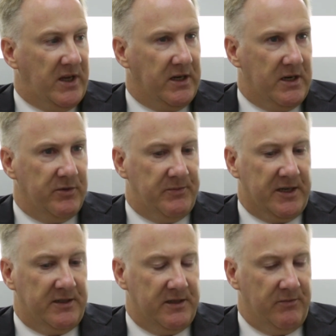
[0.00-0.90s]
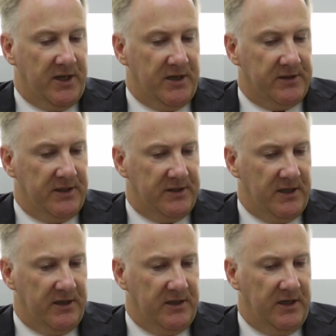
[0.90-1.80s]
And it comes back to something else I
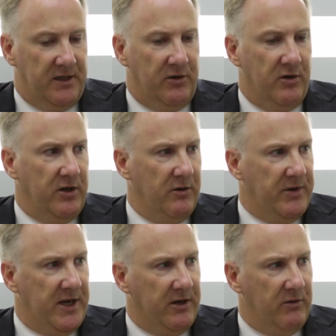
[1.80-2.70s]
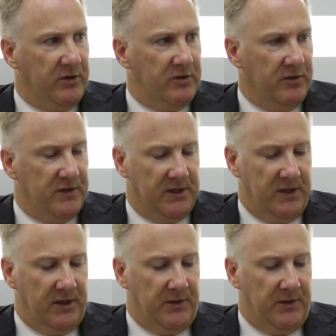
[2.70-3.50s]
said in an earlier panel, which was